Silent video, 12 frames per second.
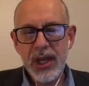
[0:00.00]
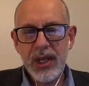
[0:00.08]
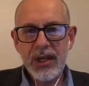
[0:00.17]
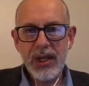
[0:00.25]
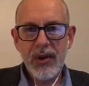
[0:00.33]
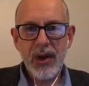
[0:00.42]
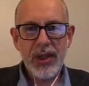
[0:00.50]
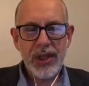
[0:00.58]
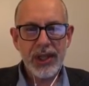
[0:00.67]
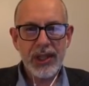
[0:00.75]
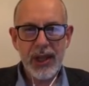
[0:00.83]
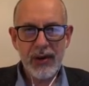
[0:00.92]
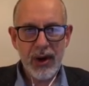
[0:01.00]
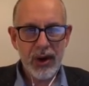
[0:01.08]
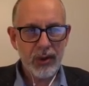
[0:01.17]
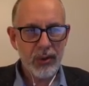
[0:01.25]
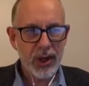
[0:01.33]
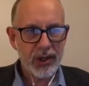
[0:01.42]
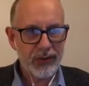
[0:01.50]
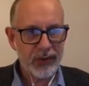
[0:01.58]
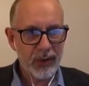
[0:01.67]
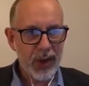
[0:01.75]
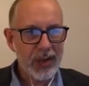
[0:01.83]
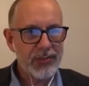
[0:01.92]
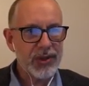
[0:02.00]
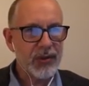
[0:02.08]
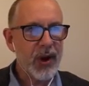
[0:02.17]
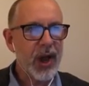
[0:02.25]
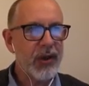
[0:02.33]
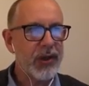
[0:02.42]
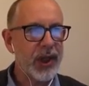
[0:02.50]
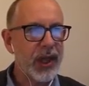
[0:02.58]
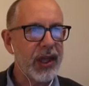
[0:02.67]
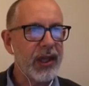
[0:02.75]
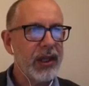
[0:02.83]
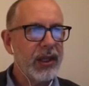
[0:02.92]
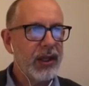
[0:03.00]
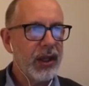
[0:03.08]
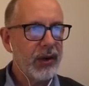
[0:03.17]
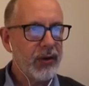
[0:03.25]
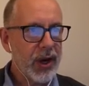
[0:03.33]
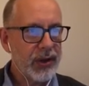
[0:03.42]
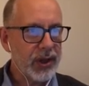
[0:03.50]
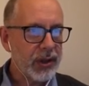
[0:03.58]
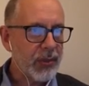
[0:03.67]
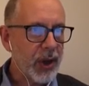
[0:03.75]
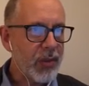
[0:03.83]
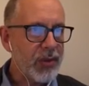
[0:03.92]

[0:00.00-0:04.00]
I think there are quite a few apps around at the moment.